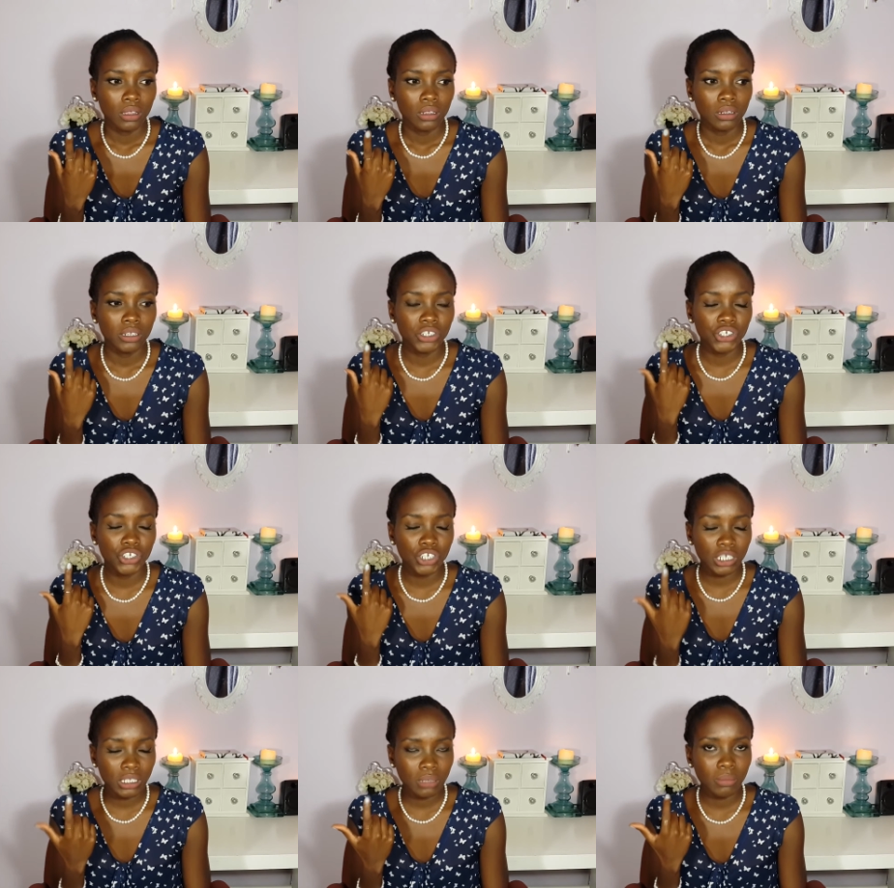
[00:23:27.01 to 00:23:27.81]

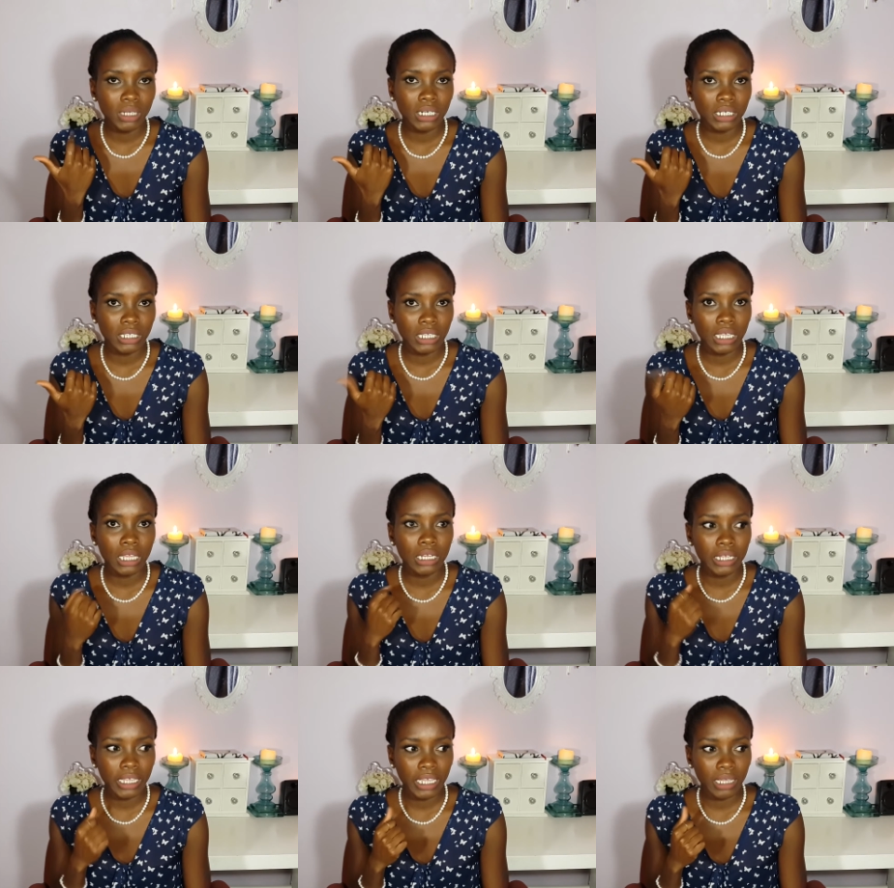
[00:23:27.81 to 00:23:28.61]
legitimately
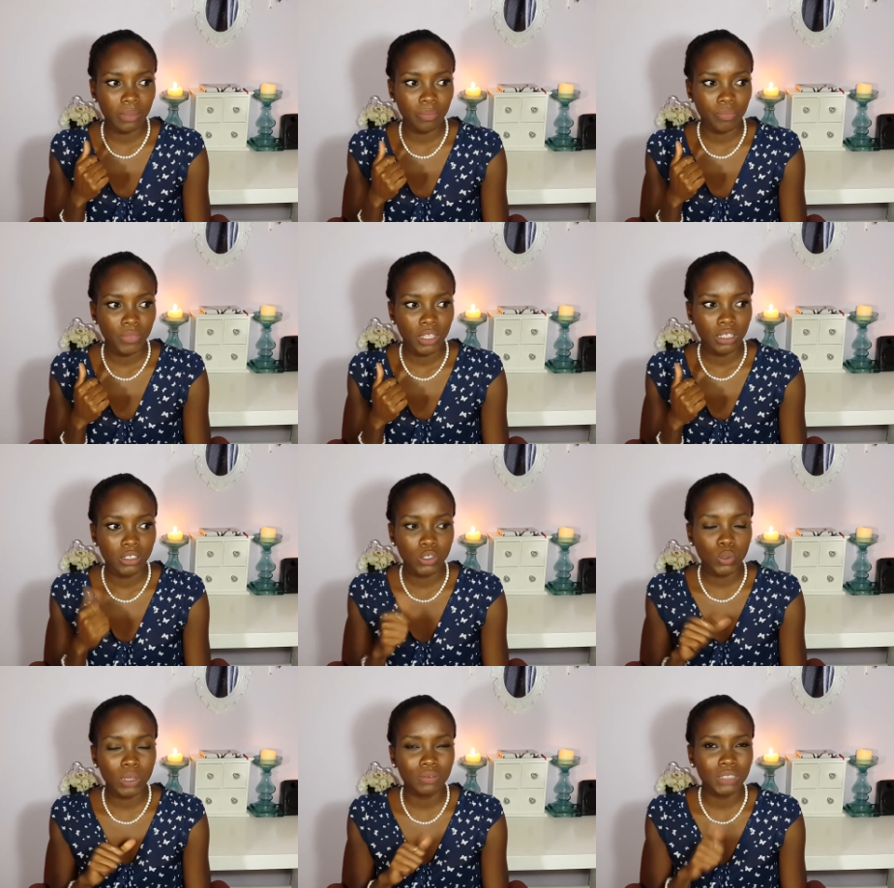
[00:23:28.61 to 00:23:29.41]
claim
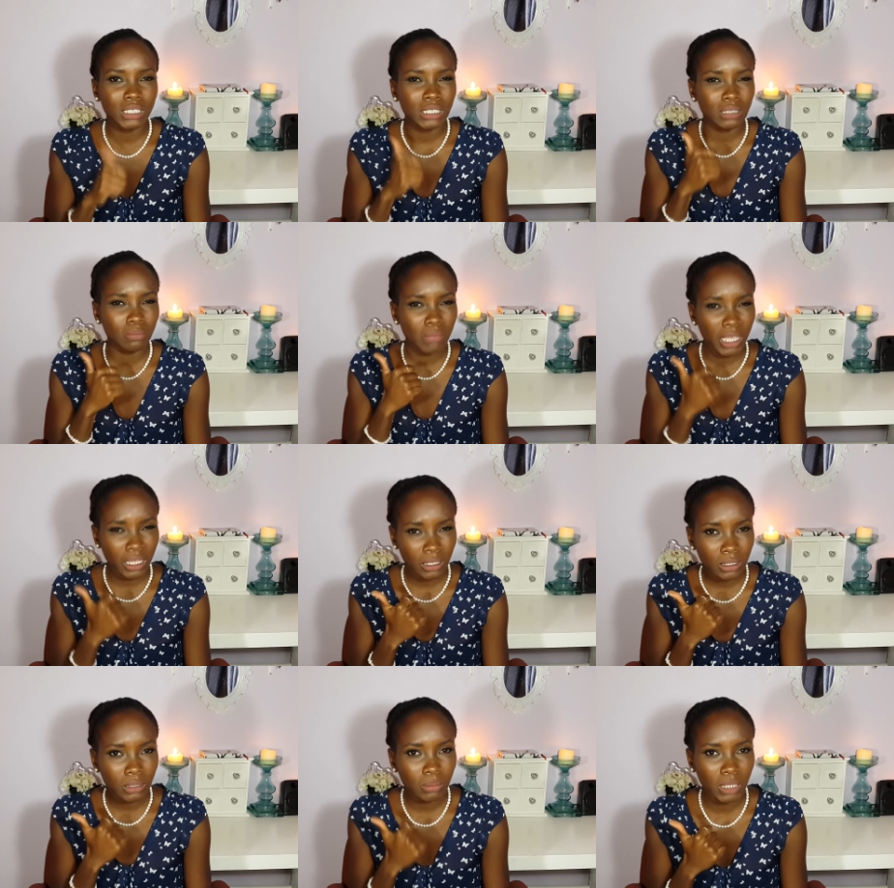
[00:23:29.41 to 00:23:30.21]
to have
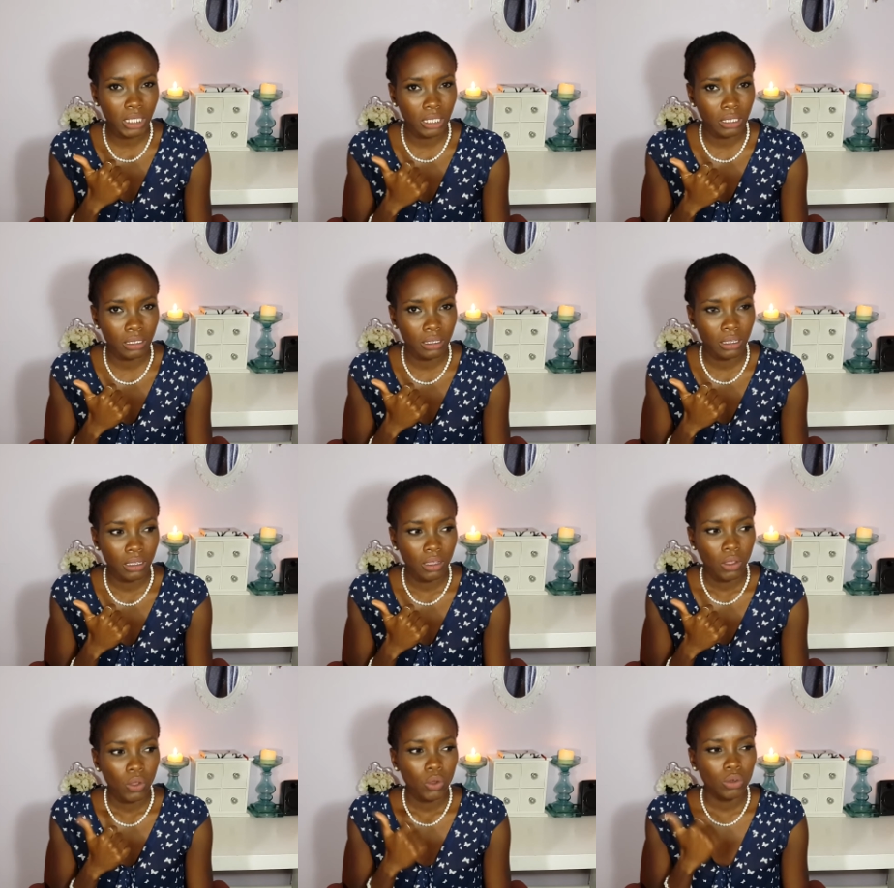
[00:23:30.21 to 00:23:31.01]
smelled me?
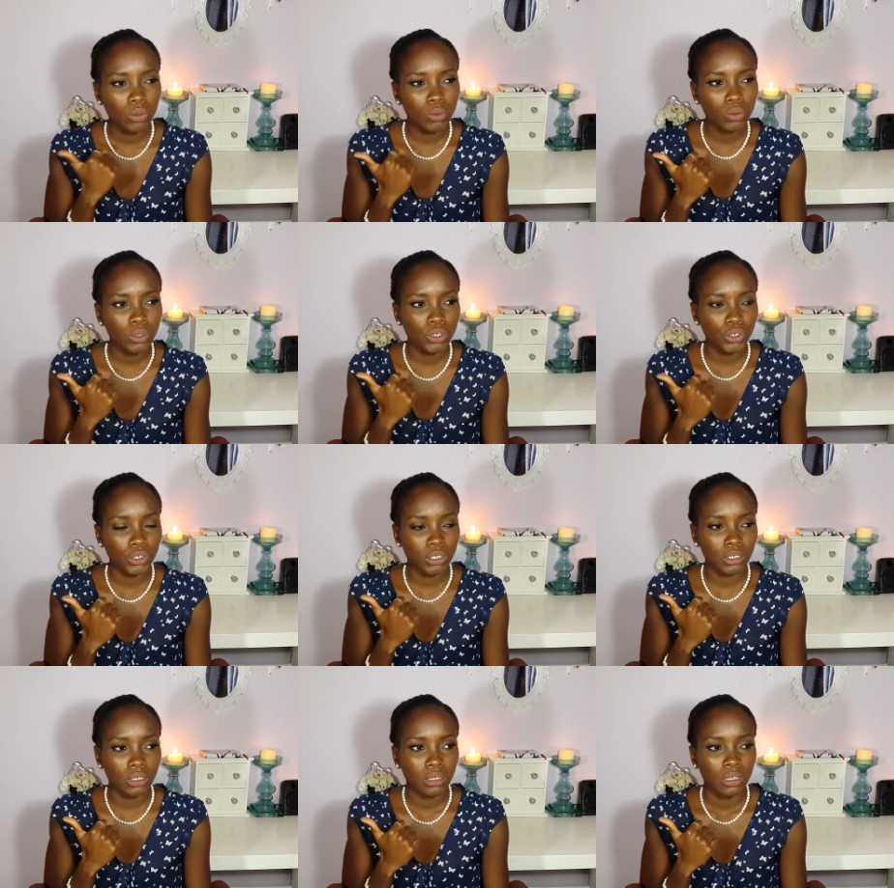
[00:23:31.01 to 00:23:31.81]
Who
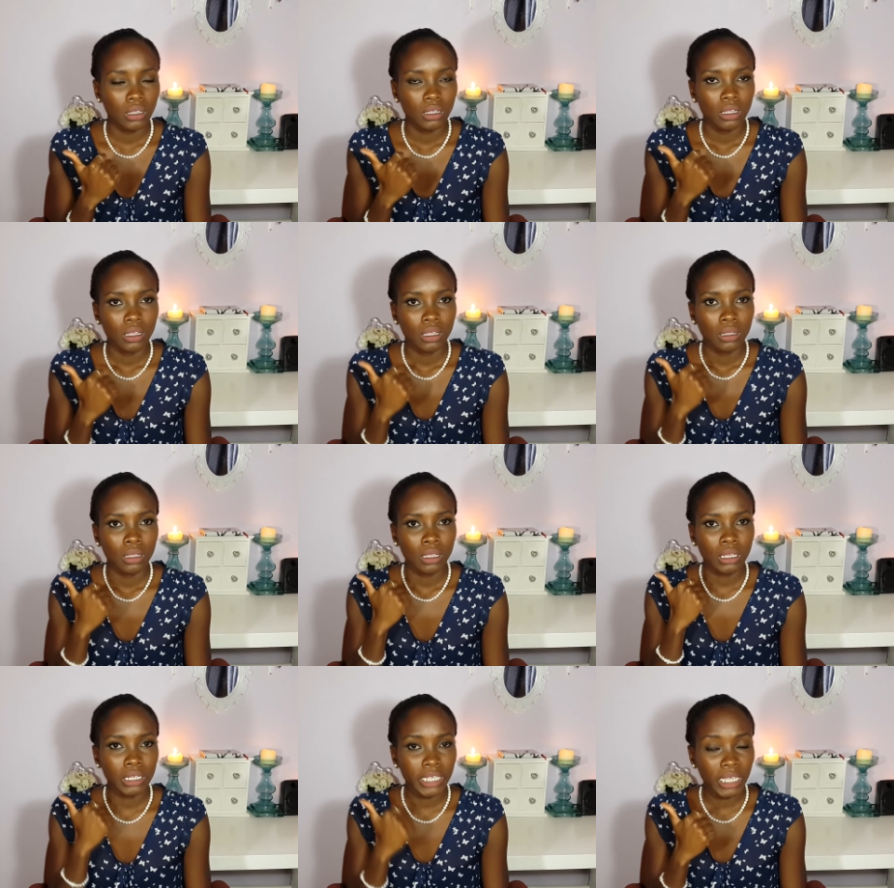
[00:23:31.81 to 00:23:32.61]
could
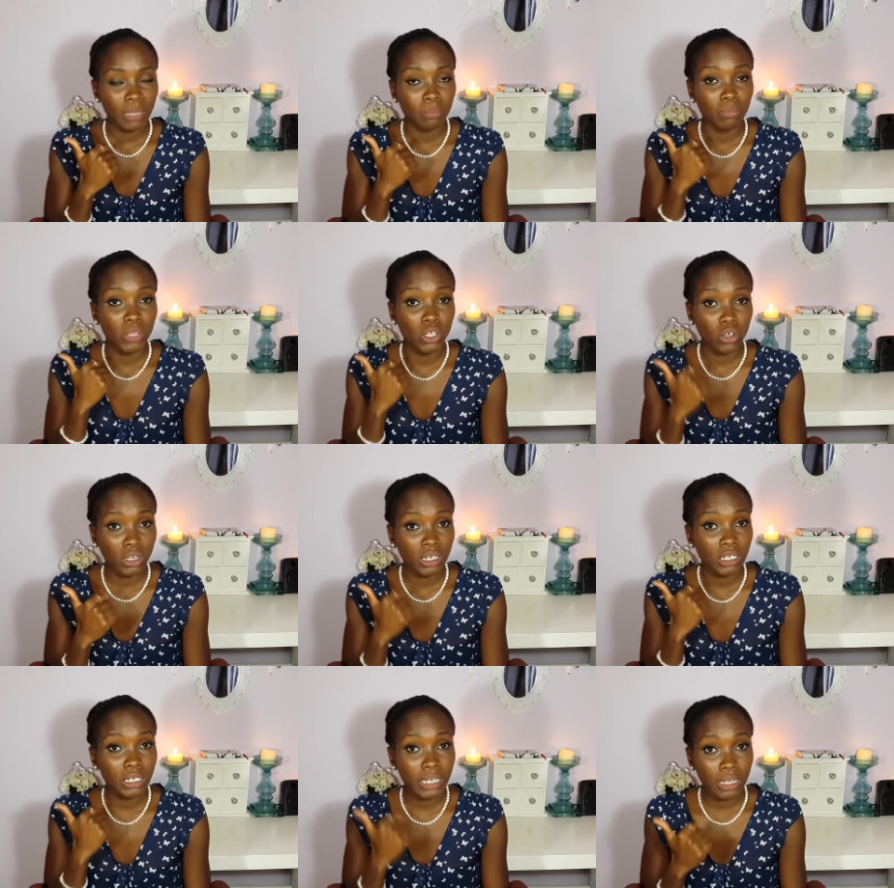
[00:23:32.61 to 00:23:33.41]
claim
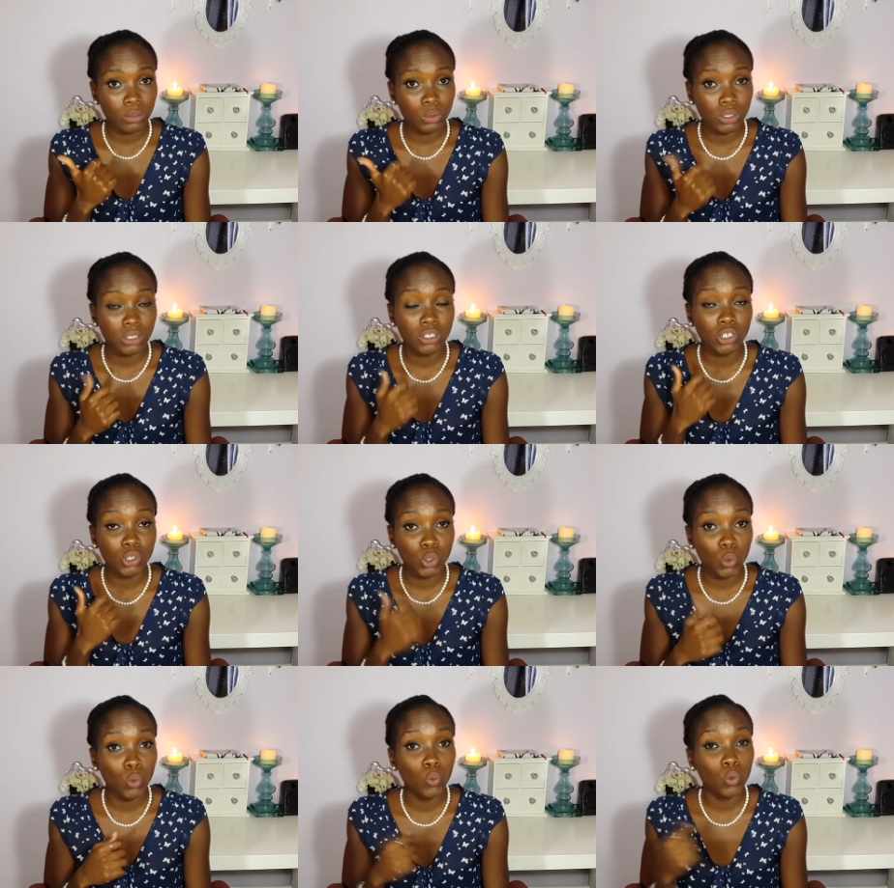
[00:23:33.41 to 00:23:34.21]
beyond a doubt to
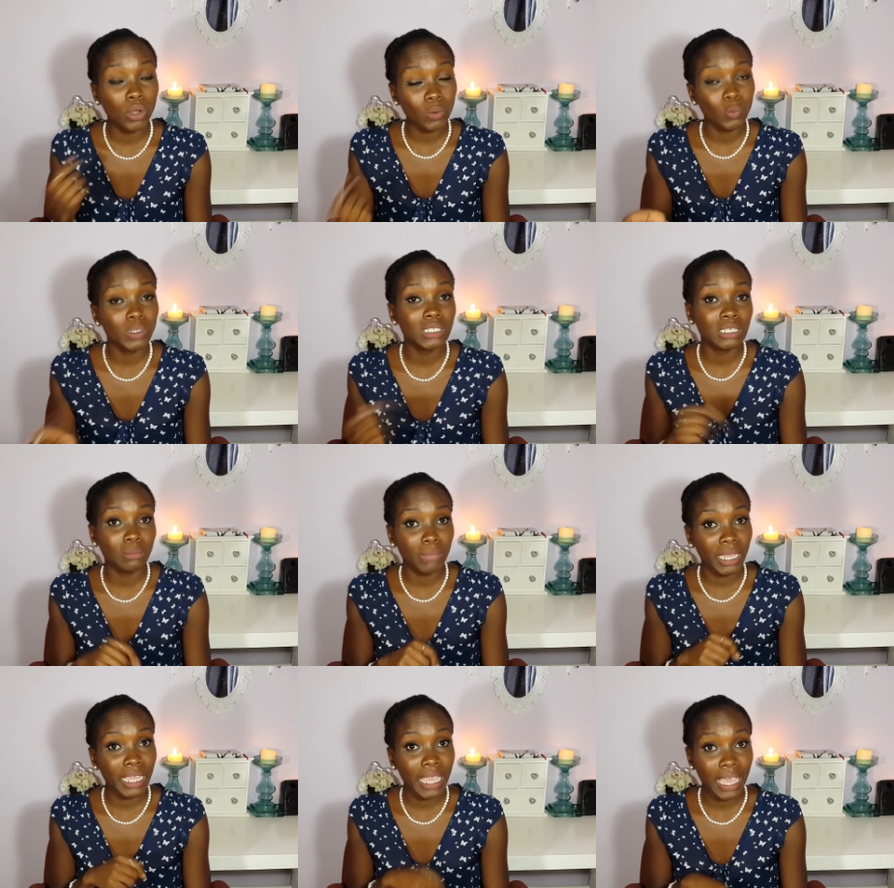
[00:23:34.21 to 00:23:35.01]
know what was in
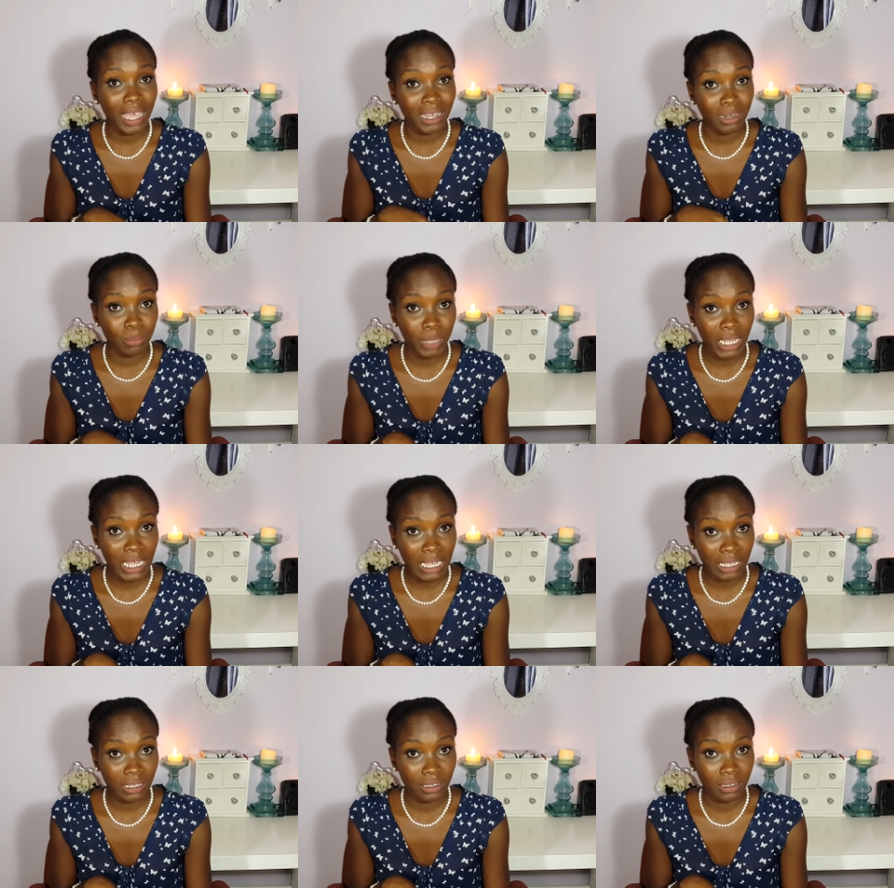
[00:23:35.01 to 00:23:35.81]
my handbag?